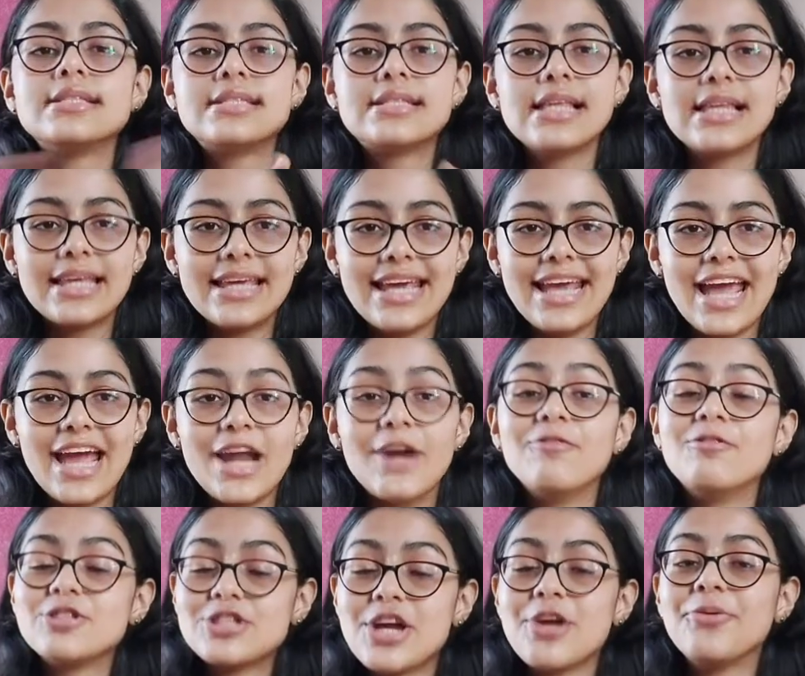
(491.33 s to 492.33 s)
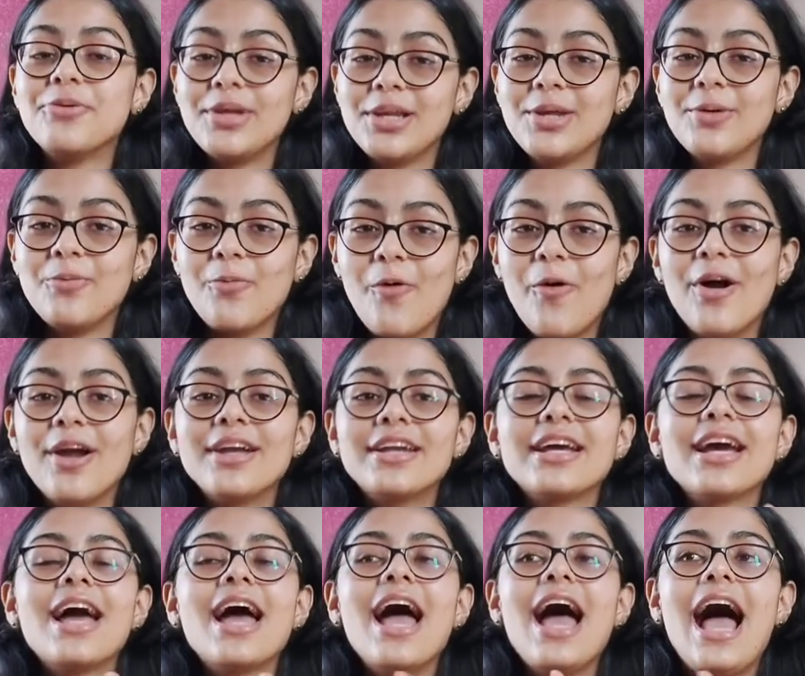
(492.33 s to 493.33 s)
silky hair, which I really want,
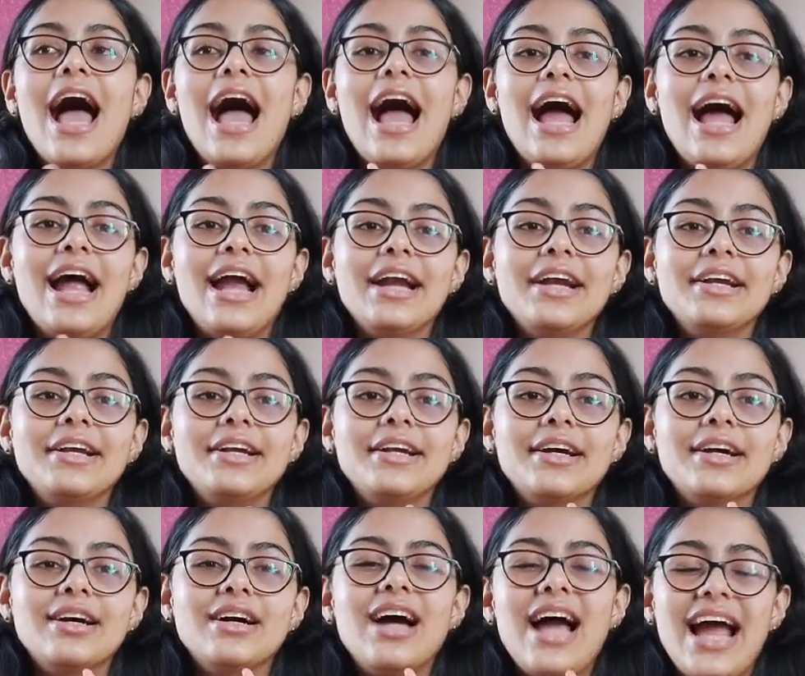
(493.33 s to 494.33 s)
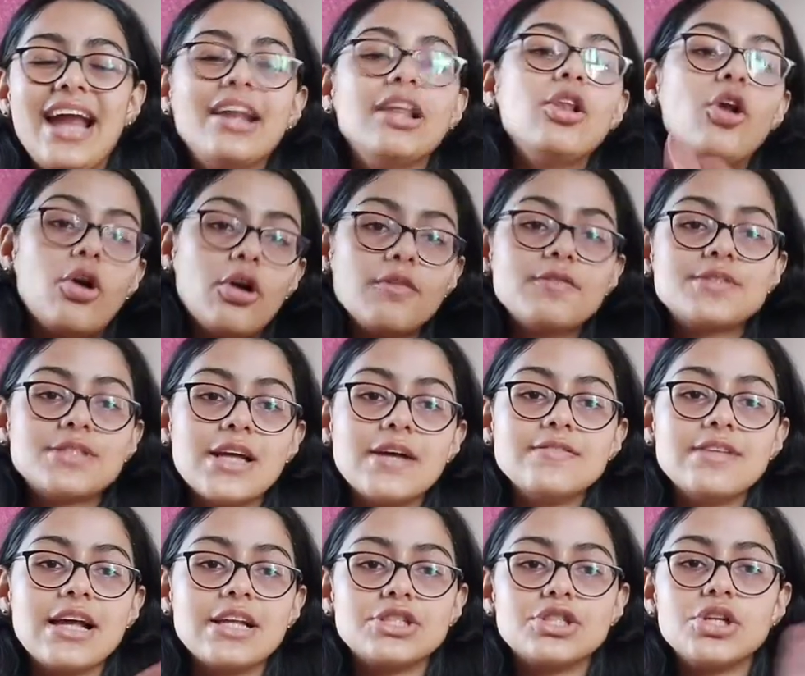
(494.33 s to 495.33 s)
and a lot of
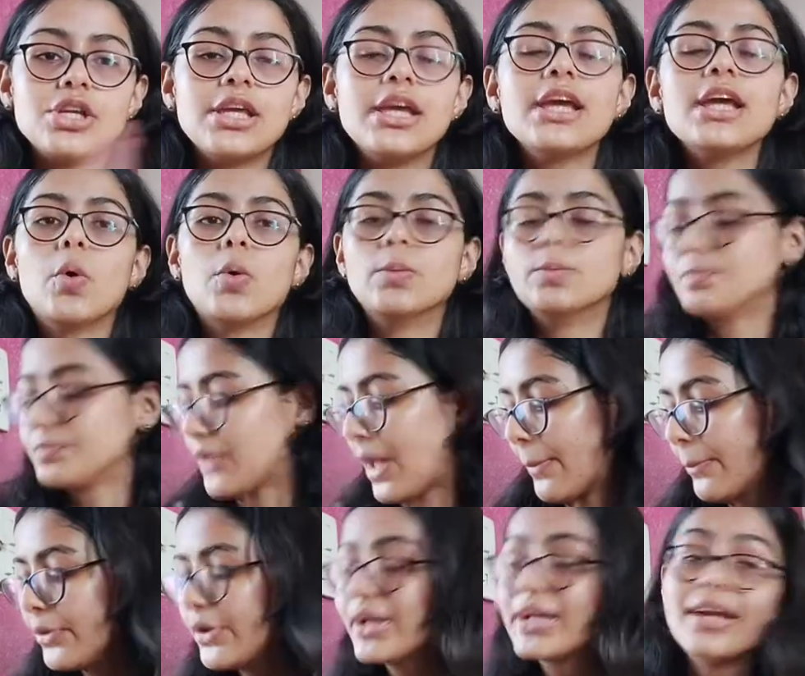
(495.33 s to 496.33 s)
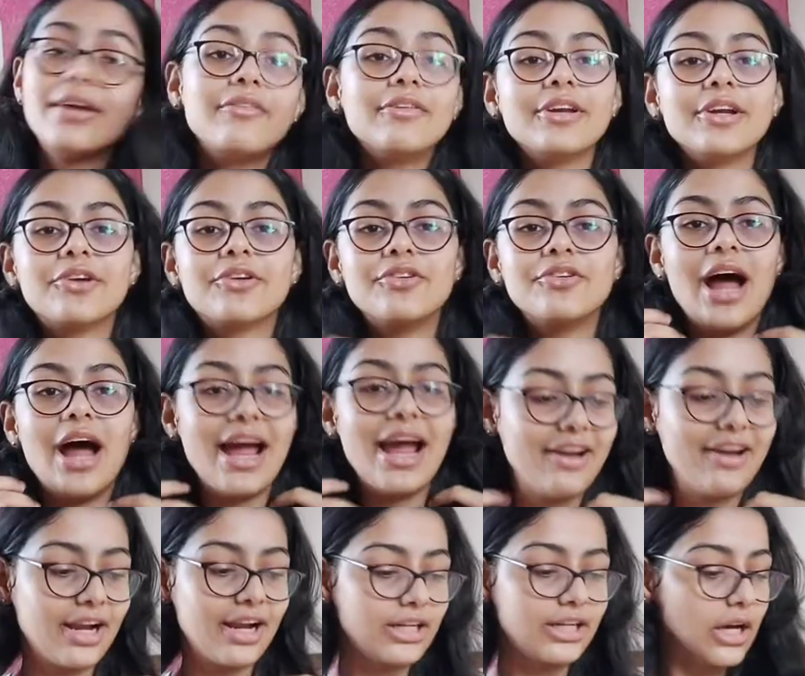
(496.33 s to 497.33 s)
stuff actually. So I'm gonna give it a
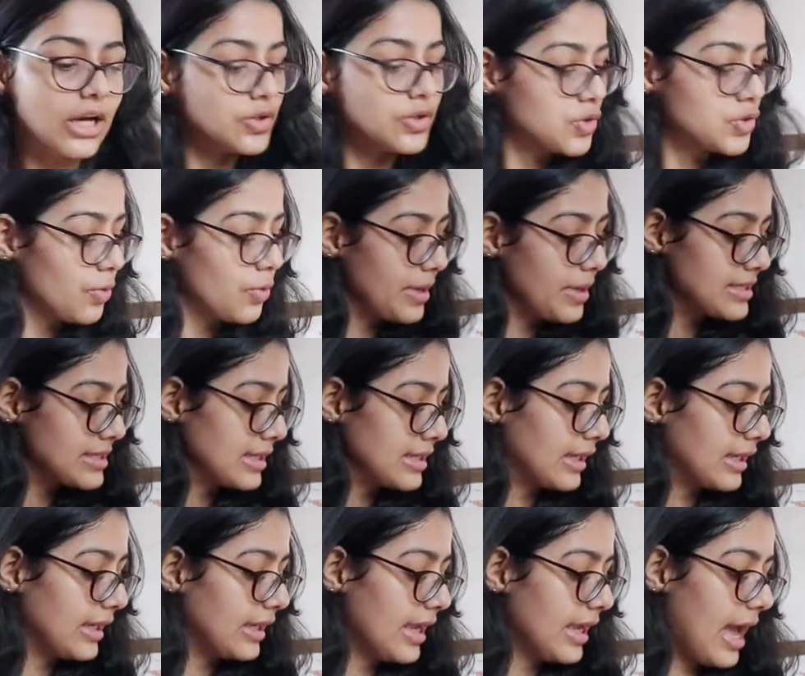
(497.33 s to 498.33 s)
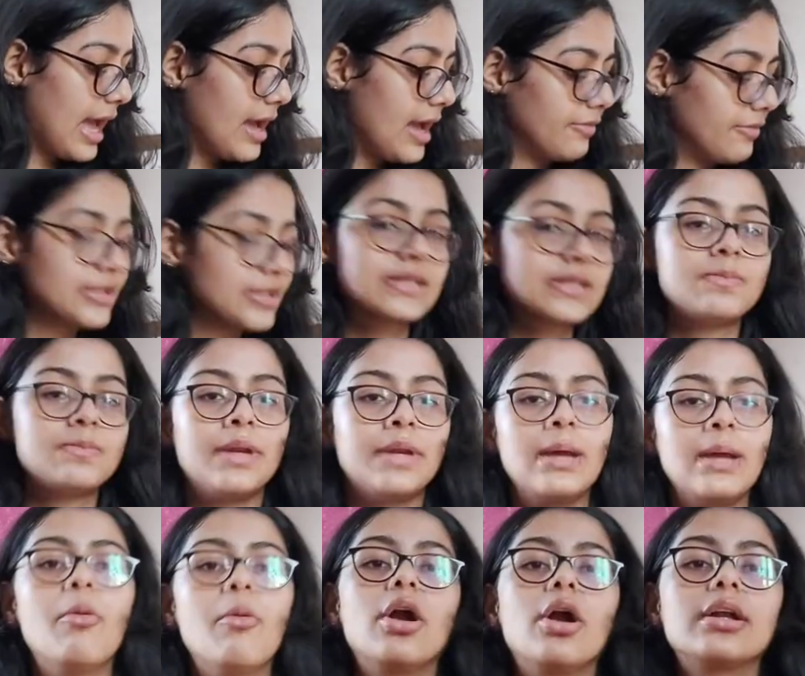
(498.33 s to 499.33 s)
try right now. So basically I have this
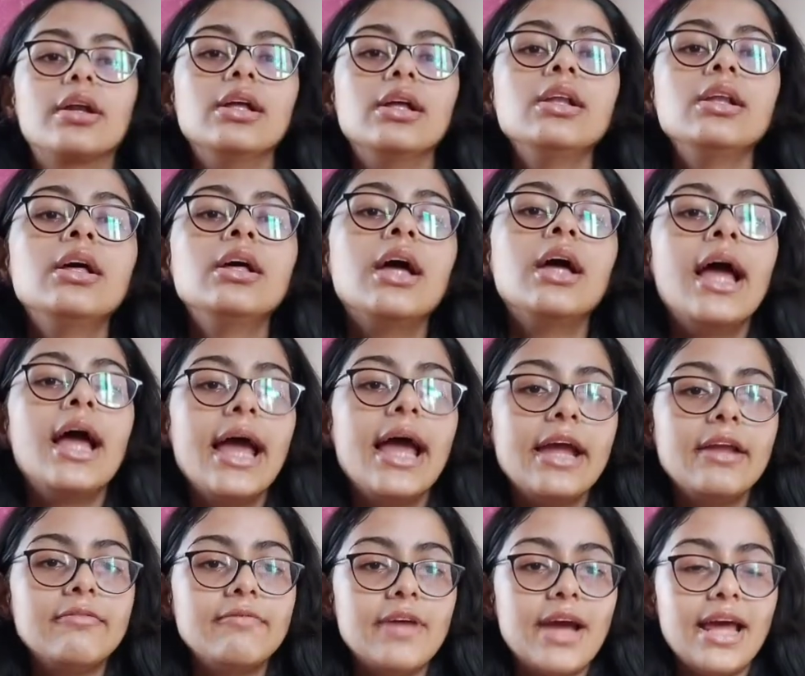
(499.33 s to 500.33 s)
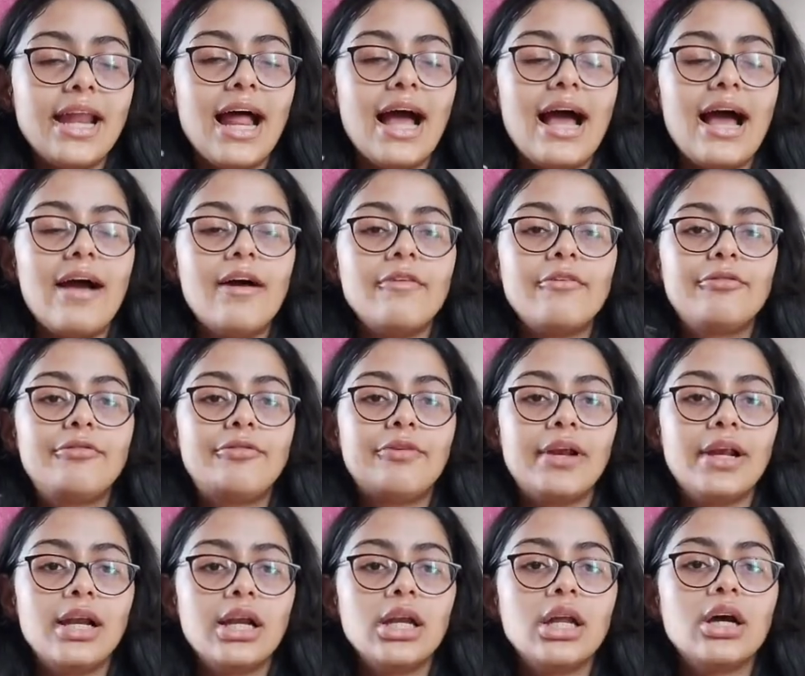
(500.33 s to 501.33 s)
spray bottle in where I have
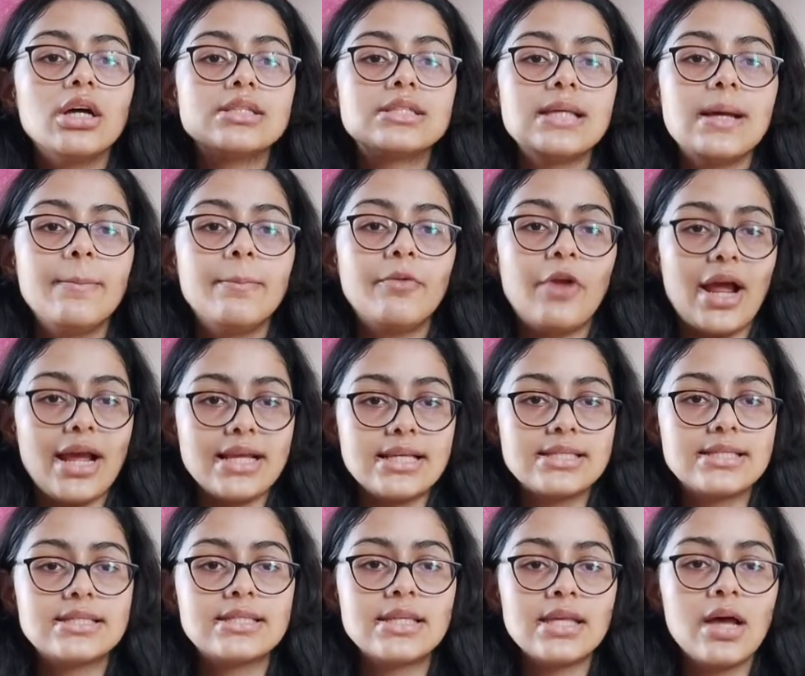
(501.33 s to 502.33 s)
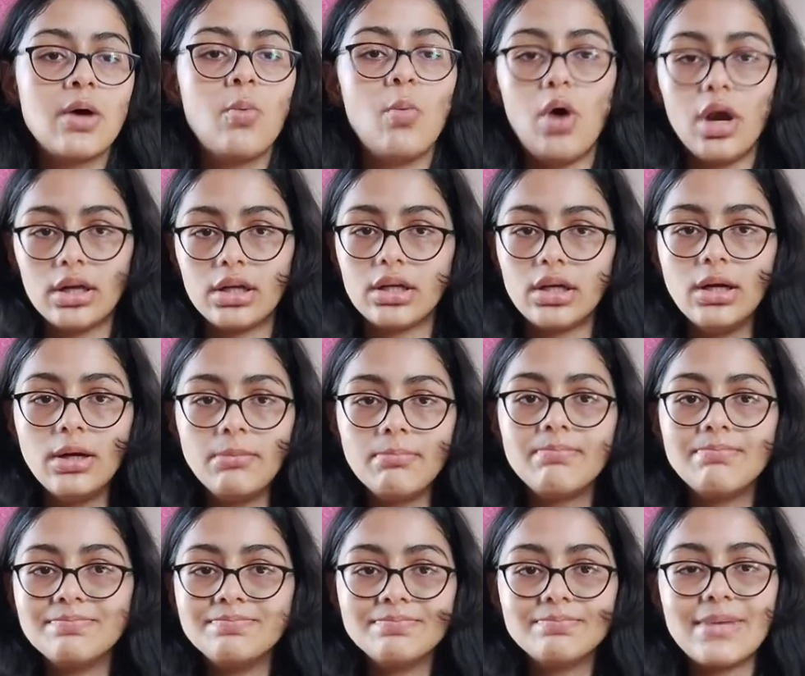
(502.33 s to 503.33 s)
filled some rice water.
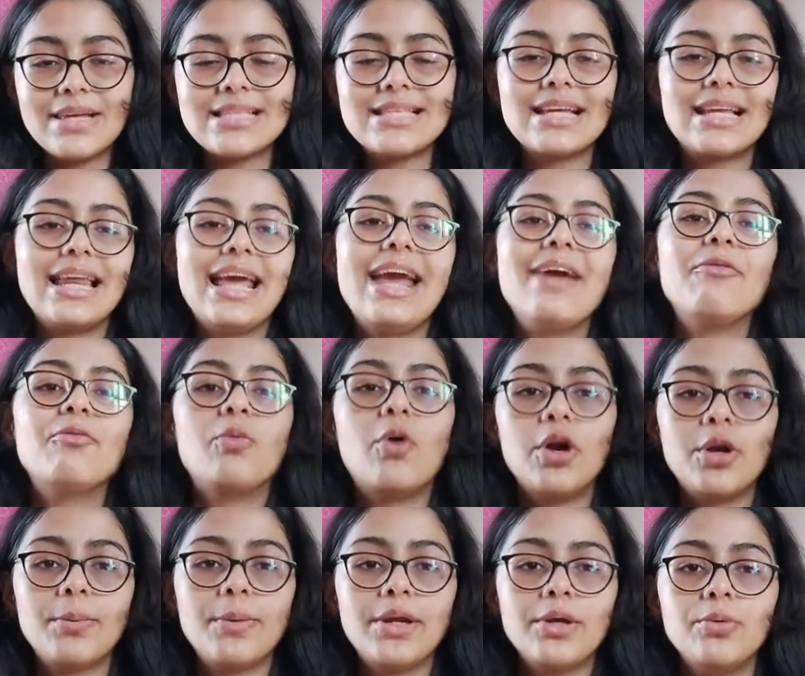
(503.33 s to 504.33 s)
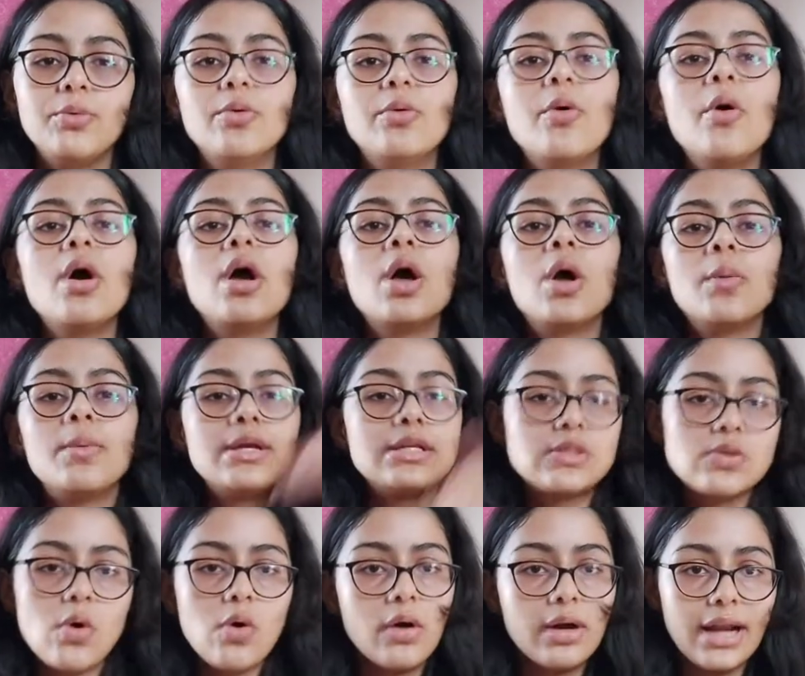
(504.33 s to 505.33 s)
Basically what we do, we
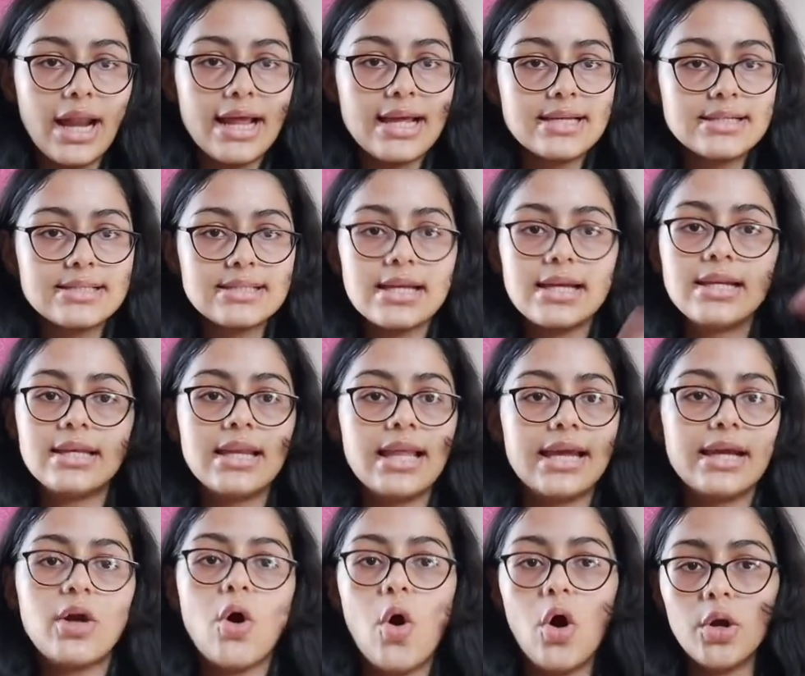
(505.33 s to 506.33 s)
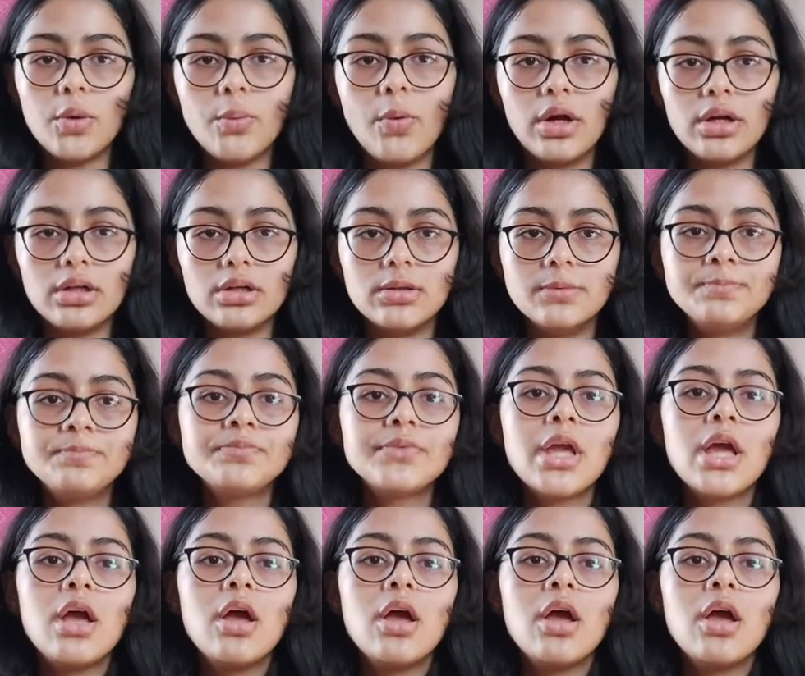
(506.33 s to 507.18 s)
soak rice in like hot water